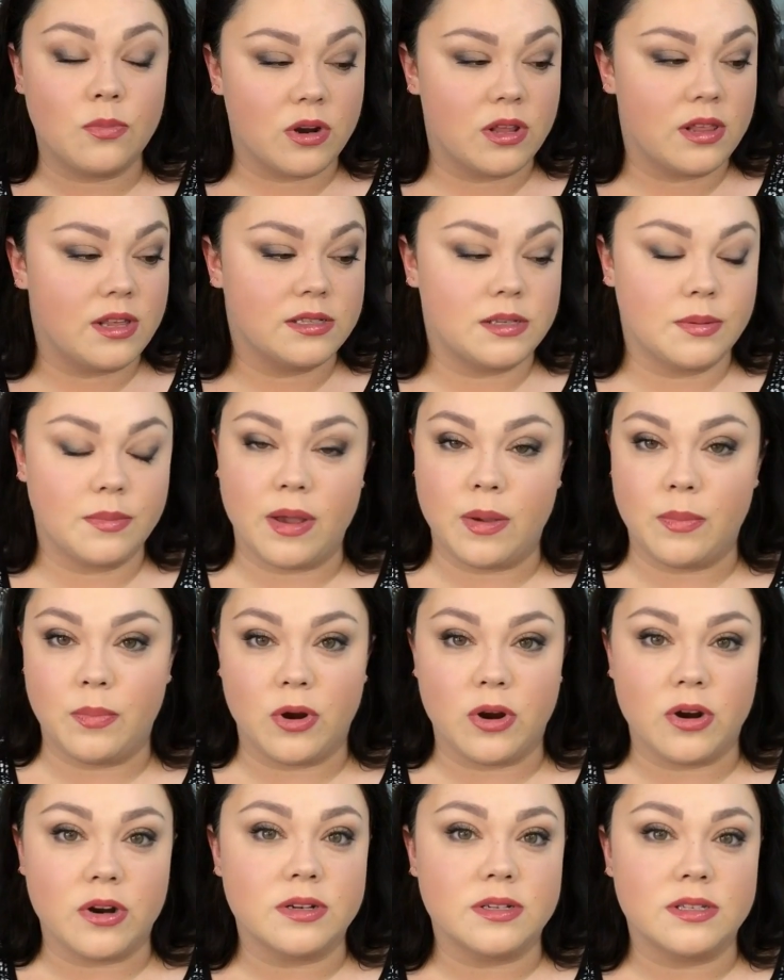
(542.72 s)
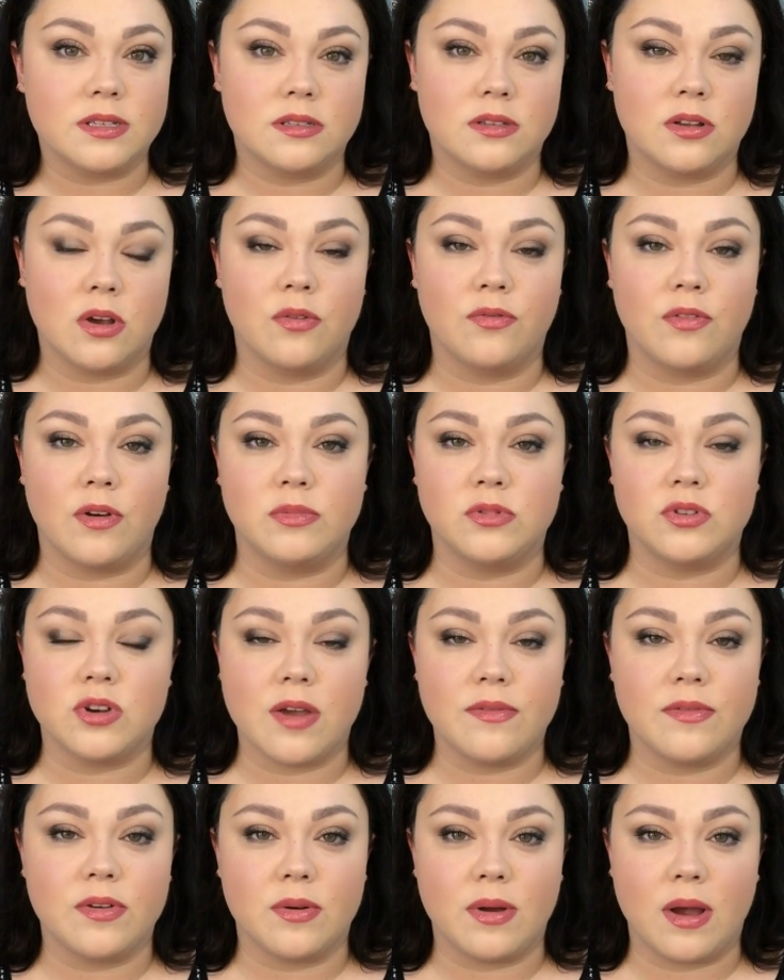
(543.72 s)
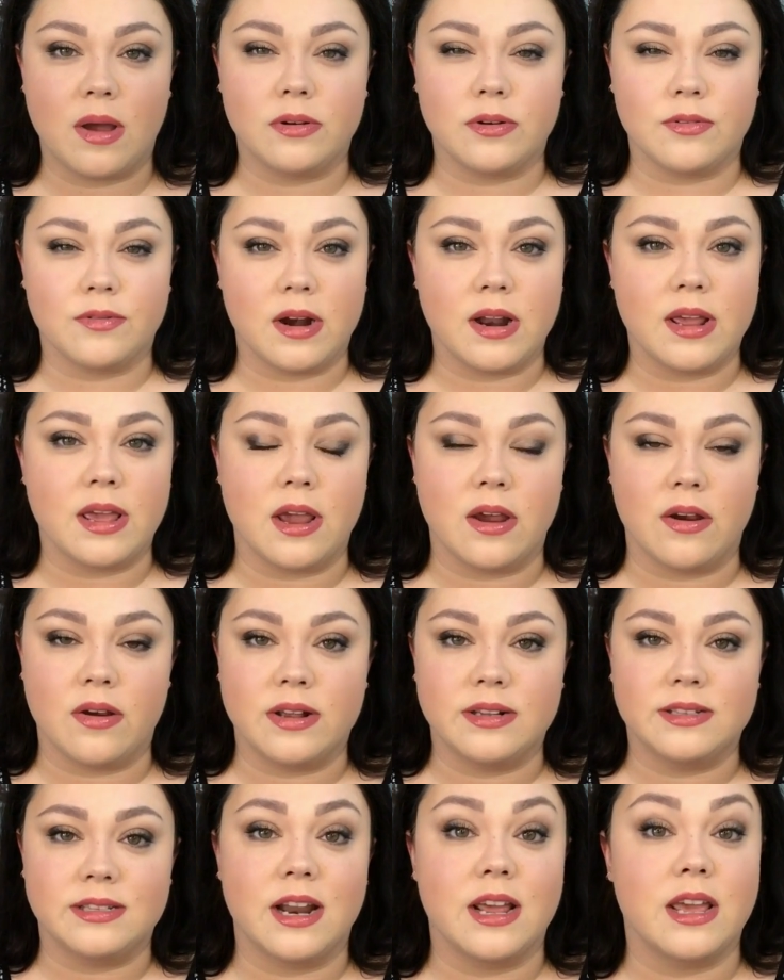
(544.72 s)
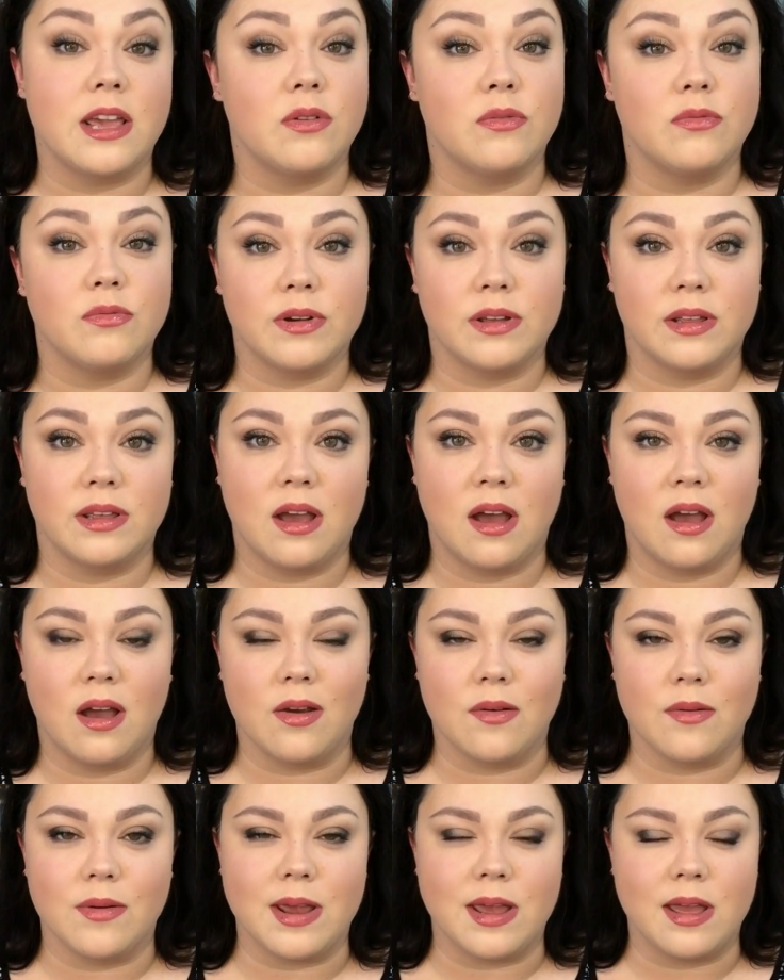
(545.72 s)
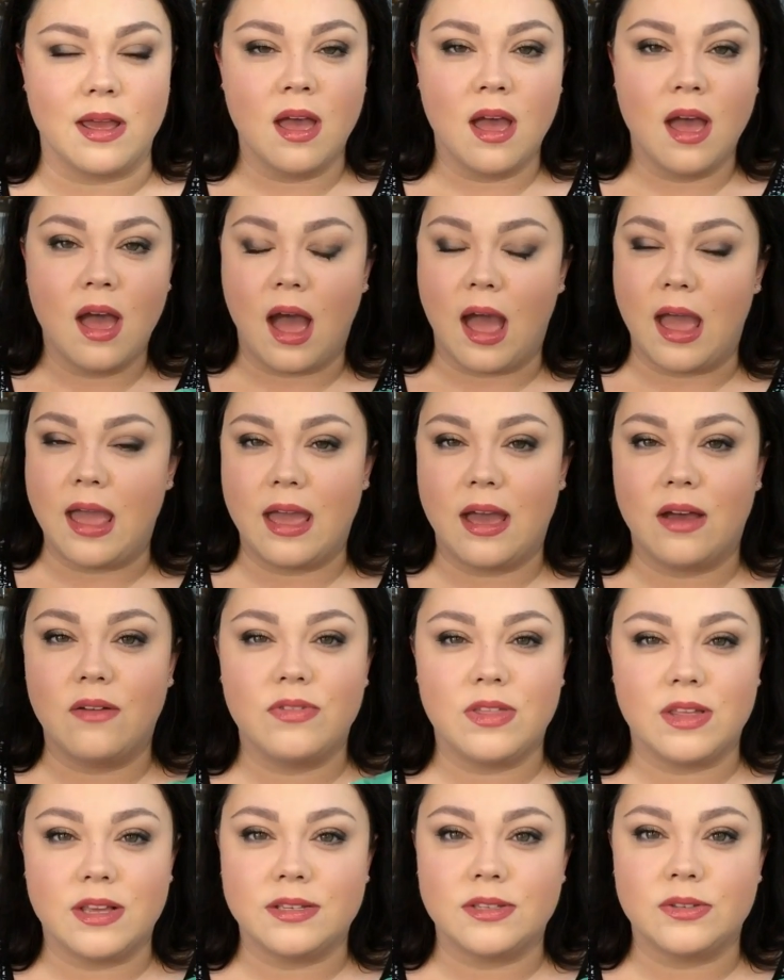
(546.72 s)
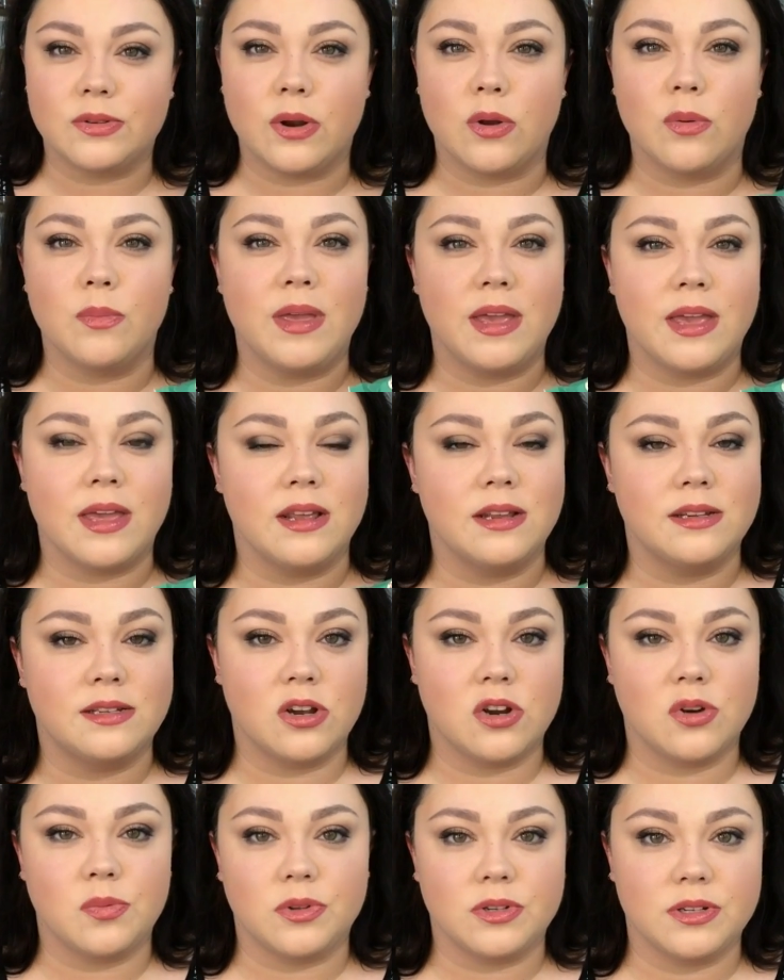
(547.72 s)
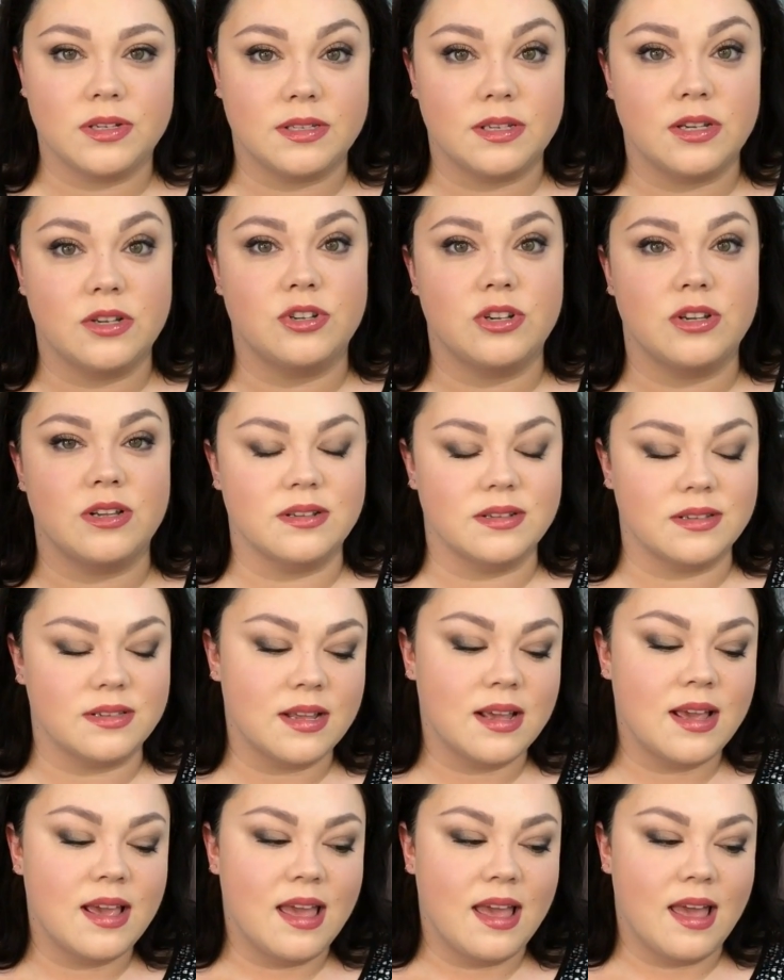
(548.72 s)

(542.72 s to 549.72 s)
one of these in my purse so if I'm driving around or running errands and I get really hungry, I have this so I don't make any terrible decisions.